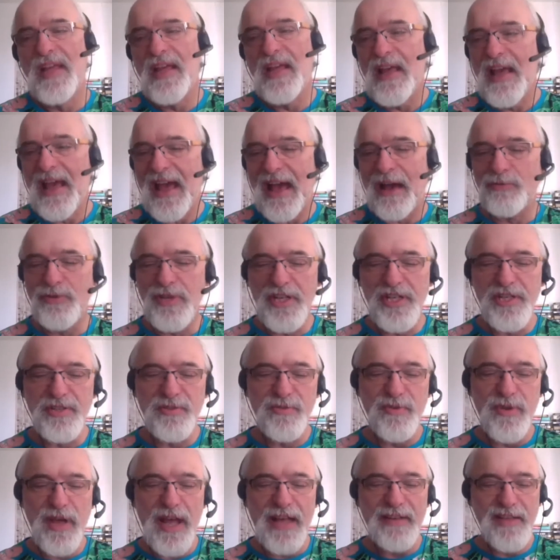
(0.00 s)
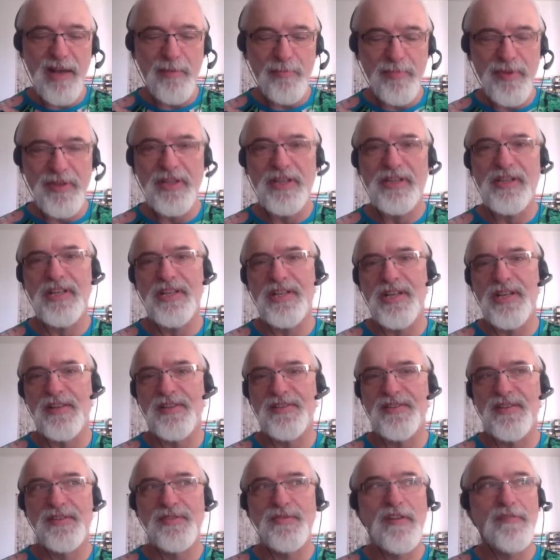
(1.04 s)
How did you end up in
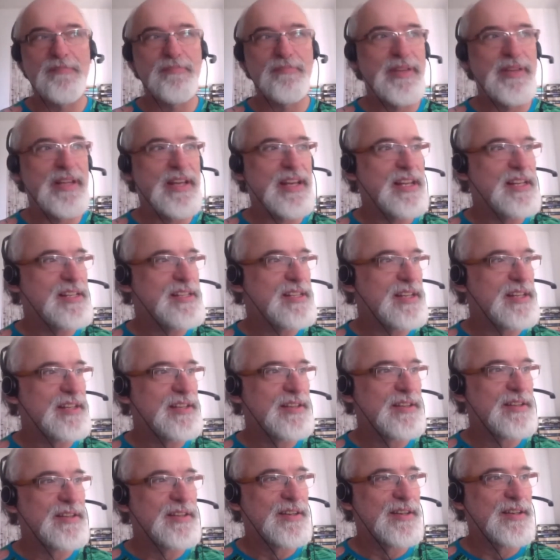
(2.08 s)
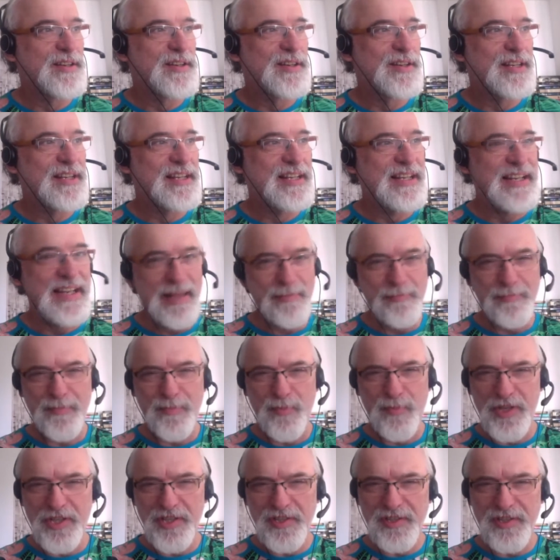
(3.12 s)
Kristianstad? You have played in Klepp,
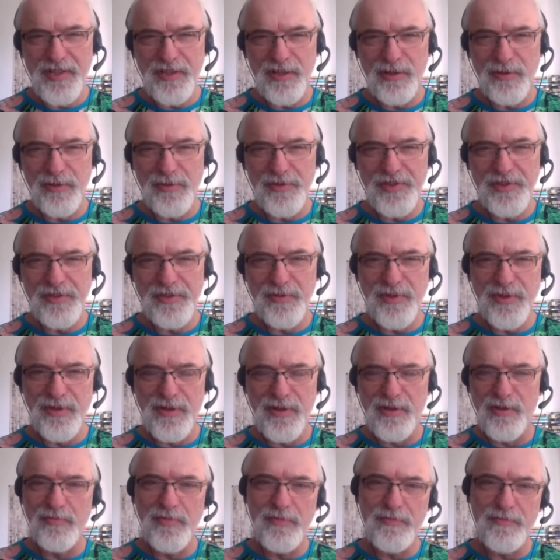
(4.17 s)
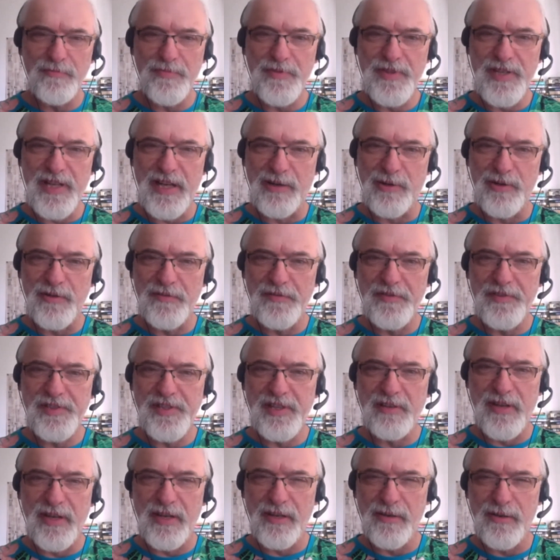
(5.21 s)
which is close to your hometown of
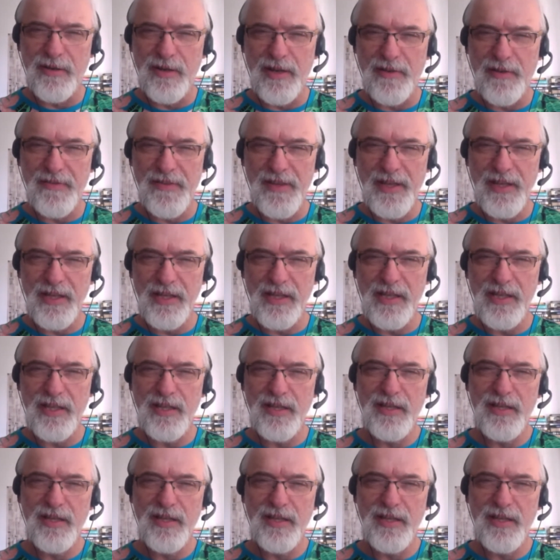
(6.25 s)
Stavanger, I think.